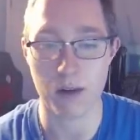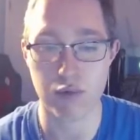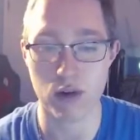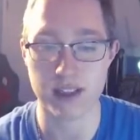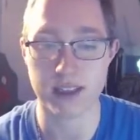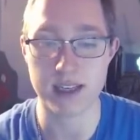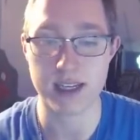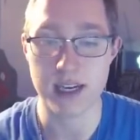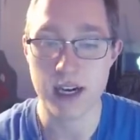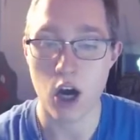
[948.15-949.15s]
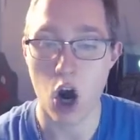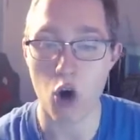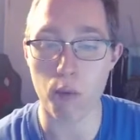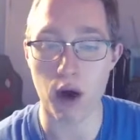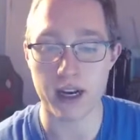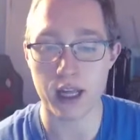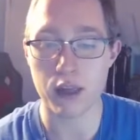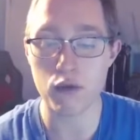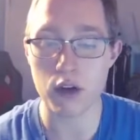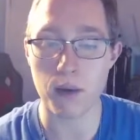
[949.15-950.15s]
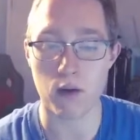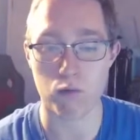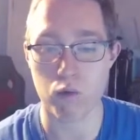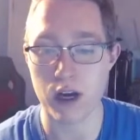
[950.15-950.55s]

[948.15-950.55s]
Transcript: I press the O button. I threw it about